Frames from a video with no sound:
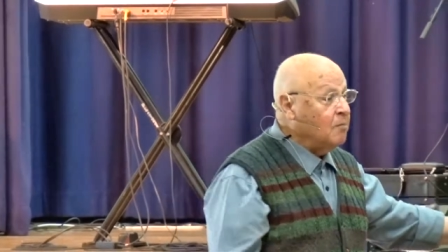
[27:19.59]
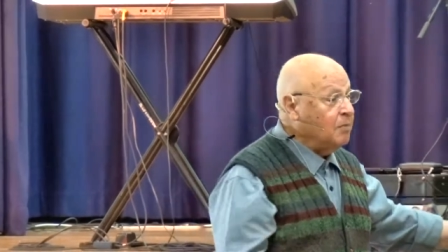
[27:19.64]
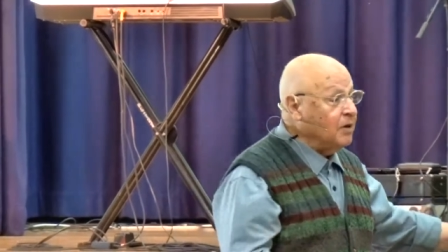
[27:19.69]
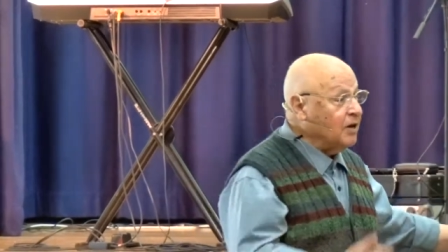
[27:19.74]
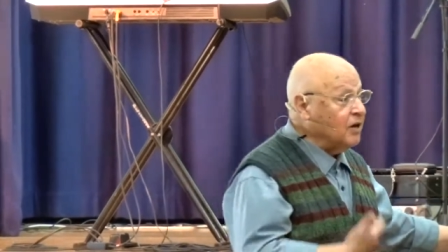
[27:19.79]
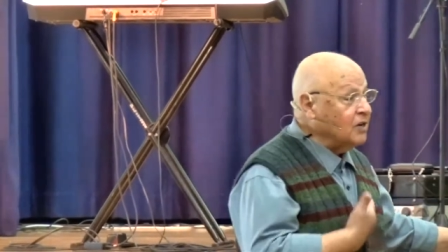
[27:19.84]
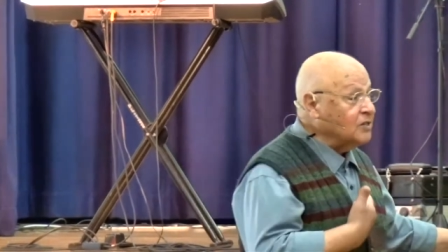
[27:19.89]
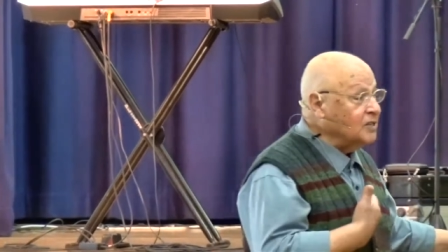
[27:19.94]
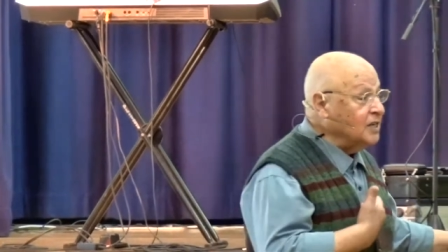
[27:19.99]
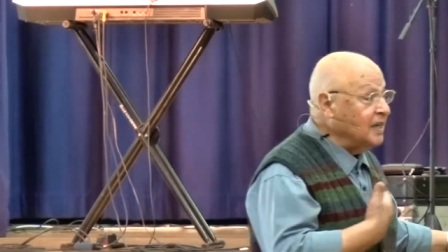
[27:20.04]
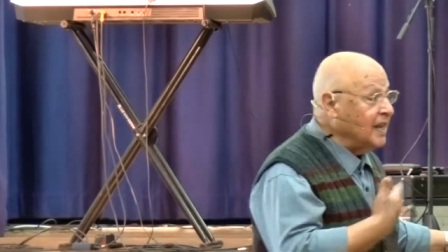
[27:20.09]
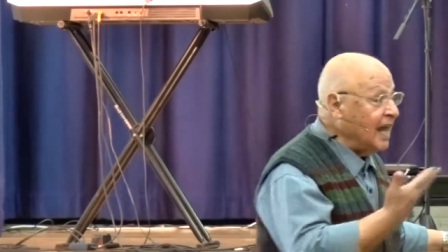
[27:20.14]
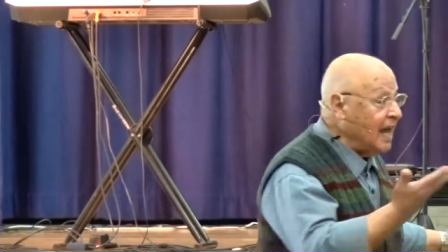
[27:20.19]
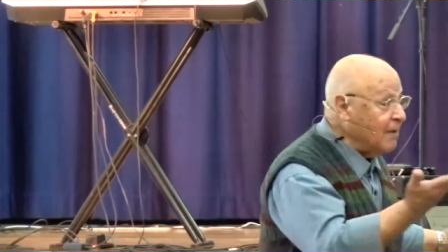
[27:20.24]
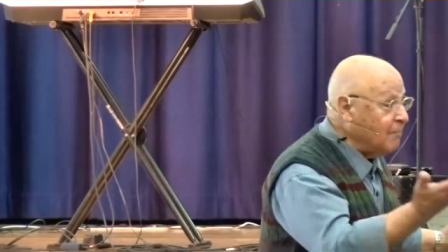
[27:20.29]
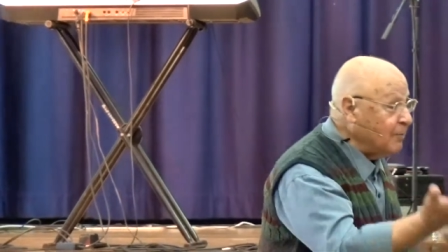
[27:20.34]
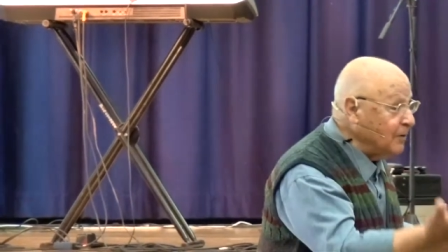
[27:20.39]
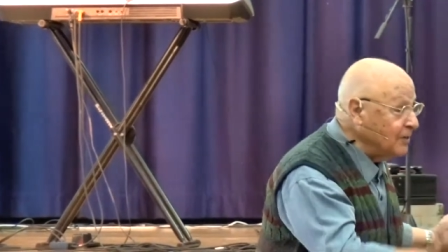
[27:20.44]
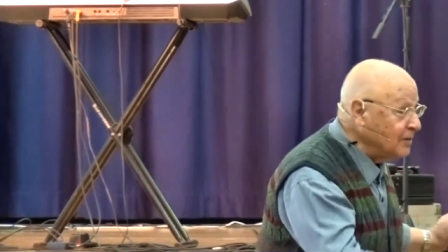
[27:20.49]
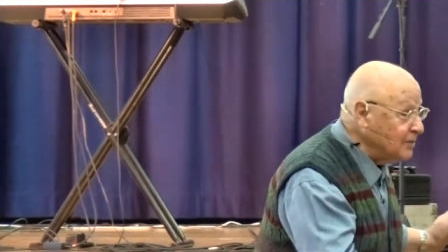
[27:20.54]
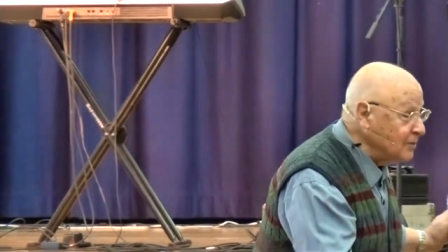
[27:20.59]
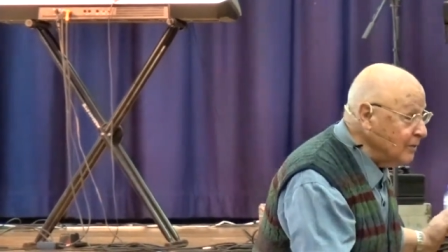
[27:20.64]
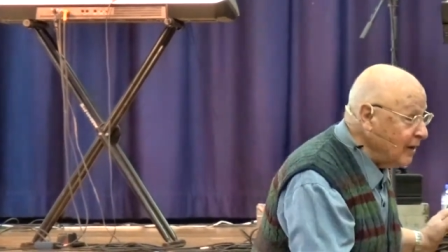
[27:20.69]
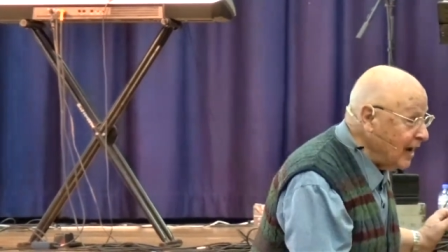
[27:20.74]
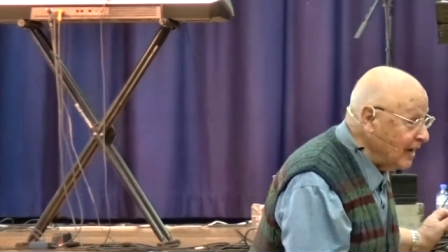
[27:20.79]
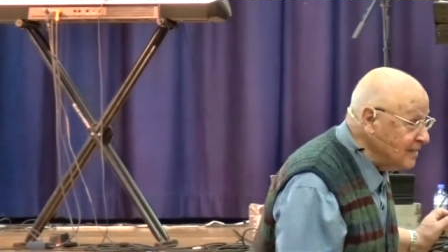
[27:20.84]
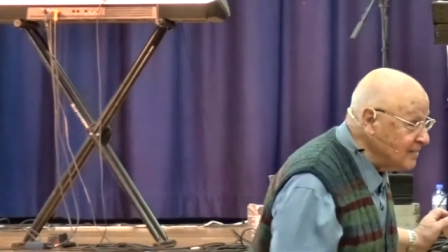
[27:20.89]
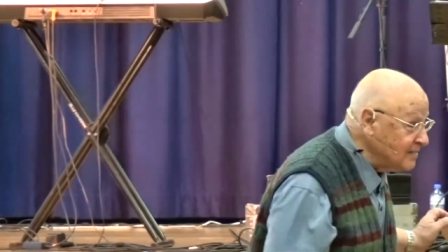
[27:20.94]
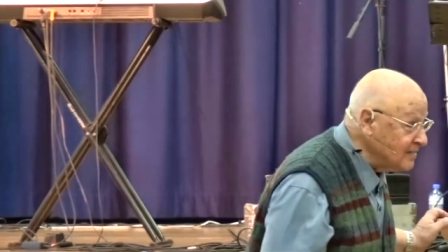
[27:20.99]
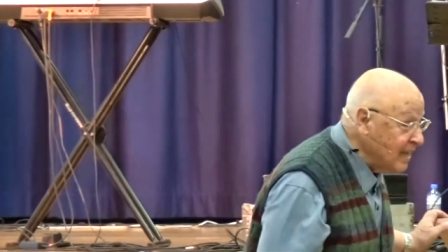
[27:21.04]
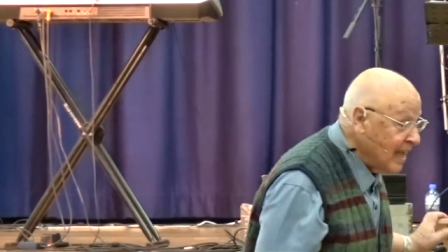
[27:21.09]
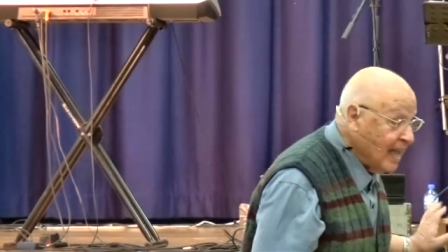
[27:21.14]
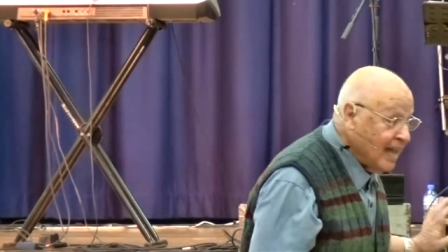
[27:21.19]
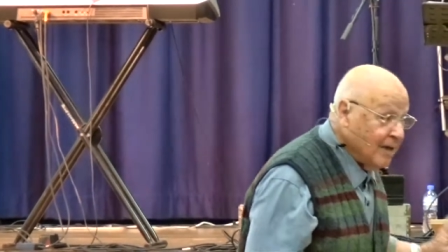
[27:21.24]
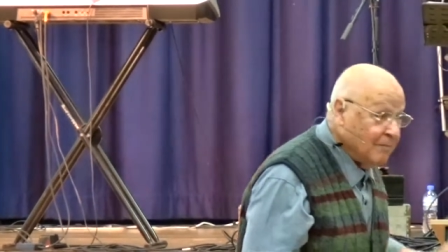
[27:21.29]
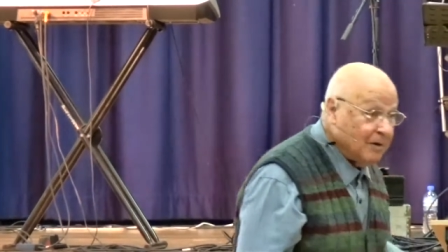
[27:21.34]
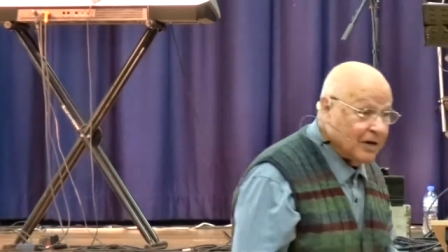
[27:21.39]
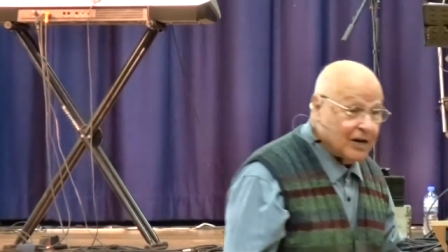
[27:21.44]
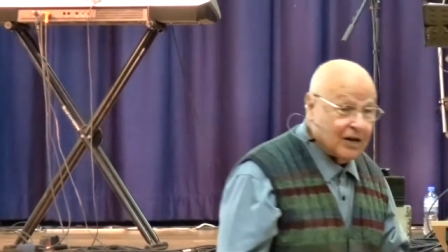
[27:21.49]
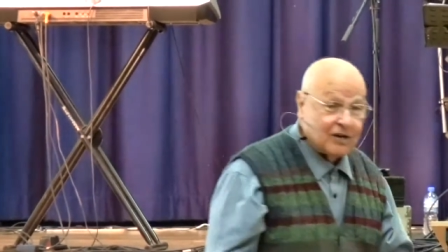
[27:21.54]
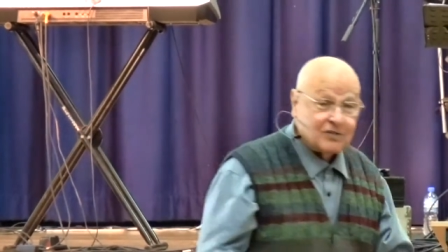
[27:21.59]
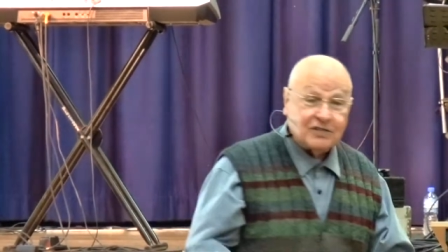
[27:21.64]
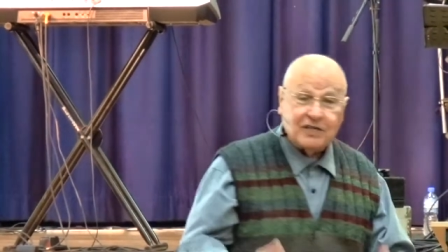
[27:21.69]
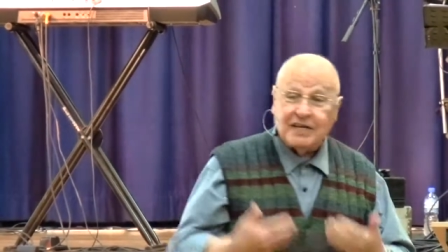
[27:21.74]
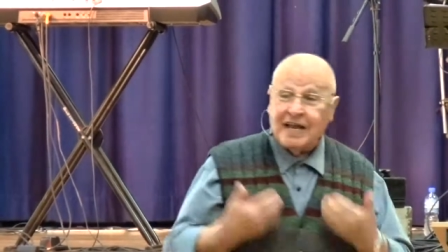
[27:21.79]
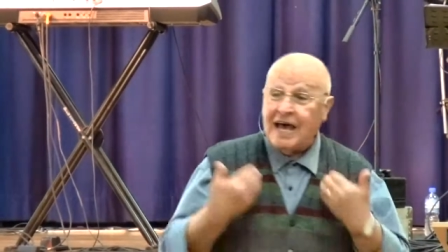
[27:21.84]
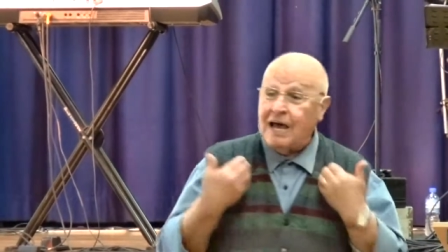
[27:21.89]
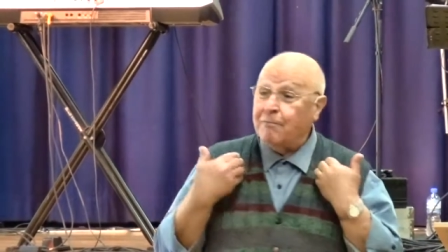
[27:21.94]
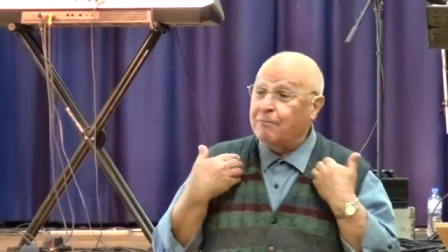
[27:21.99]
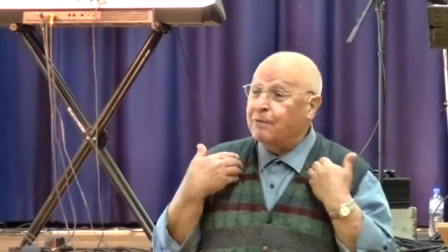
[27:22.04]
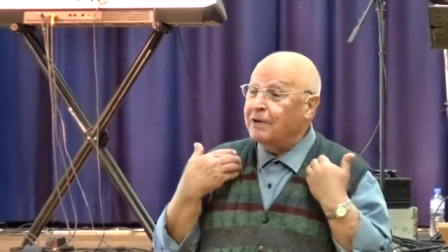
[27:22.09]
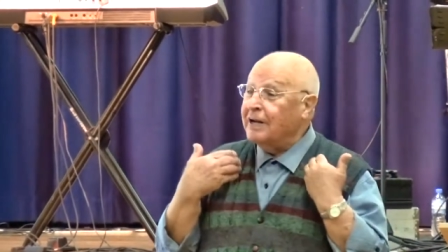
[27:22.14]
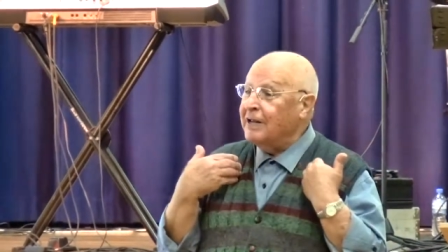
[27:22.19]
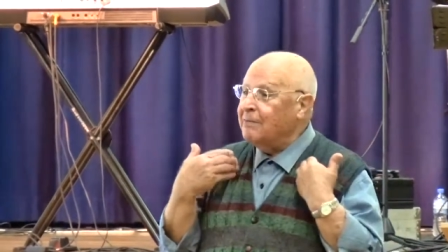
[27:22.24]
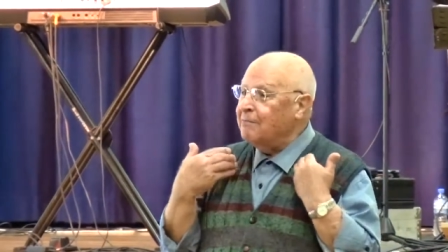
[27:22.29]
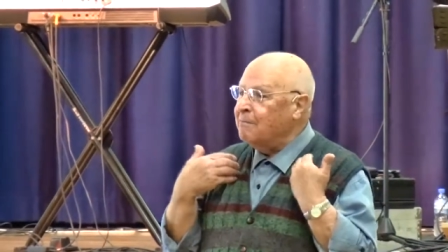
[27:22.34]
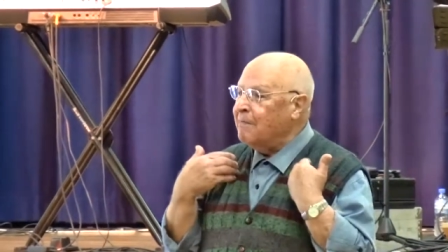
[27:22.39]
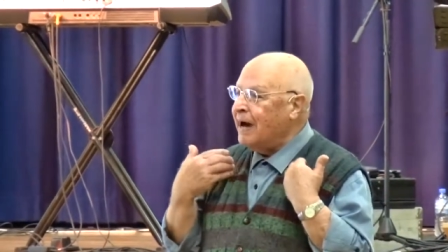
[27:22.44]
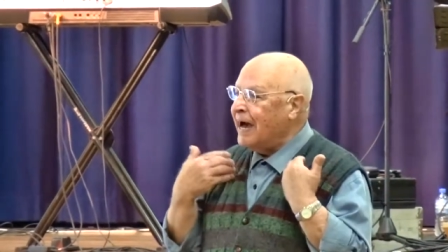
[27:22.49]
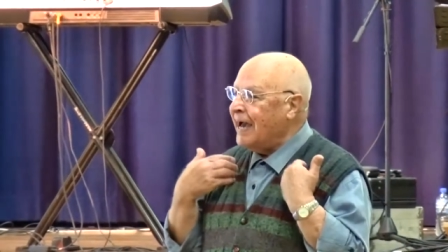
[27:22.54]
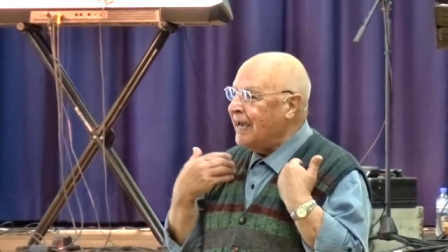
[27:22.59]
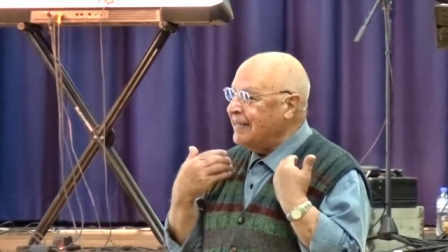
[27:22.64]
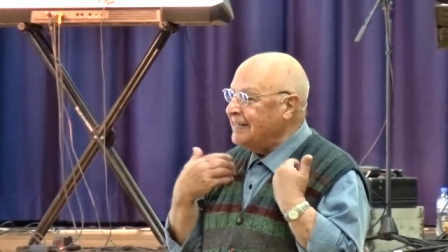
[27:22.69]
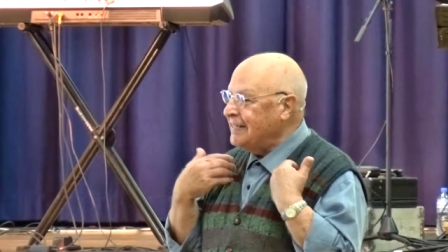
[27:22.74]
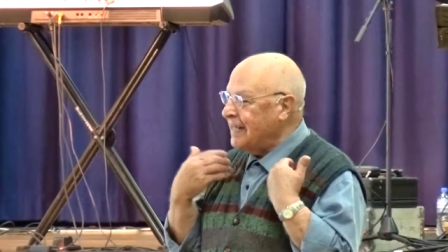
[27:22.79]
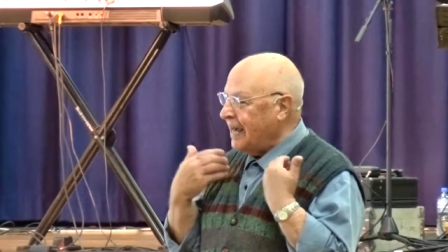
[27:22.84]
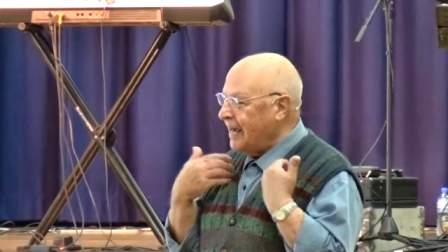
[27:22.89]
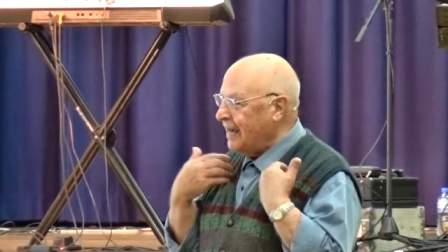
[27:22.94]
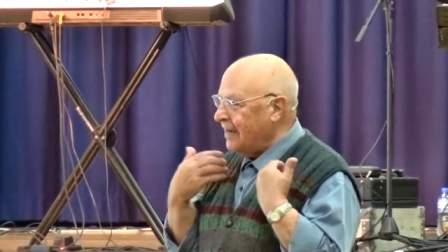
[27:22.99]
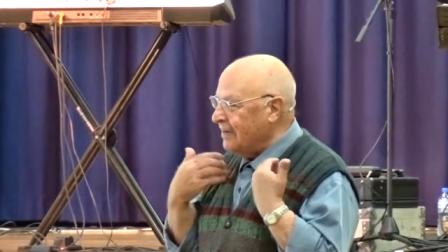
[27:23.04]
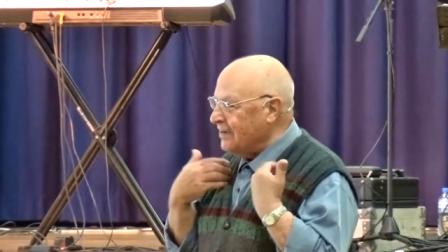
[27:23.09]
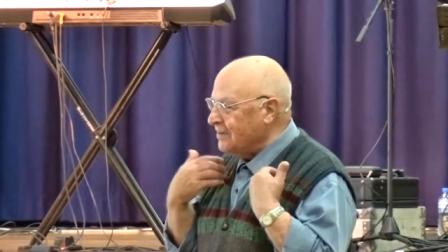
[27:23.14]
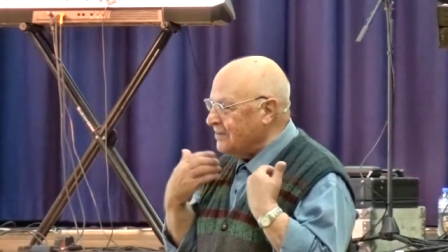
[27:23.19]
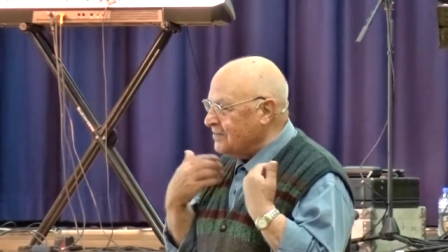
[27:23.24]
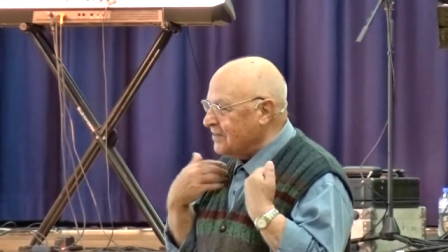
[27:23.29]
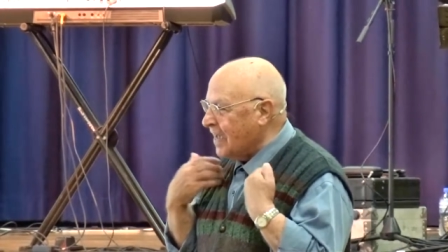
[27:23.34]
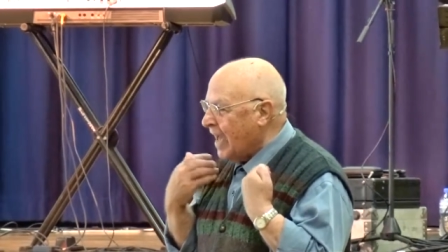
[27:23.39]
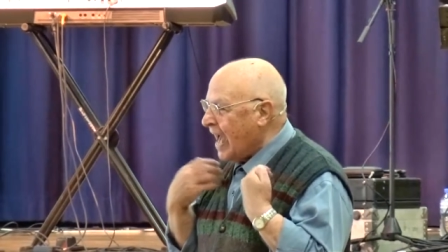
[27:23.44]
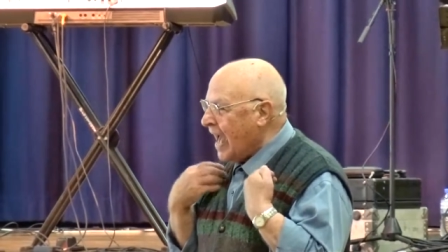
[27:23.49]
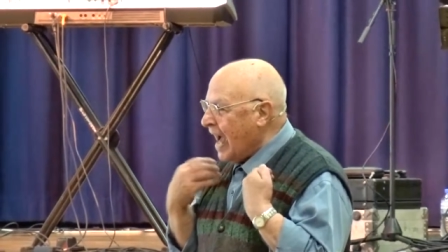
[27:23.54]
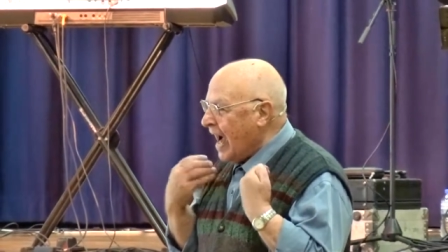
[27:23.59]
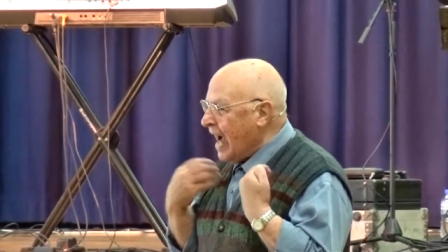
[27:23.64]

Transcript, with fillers: Because it happened to us because it happened in my days.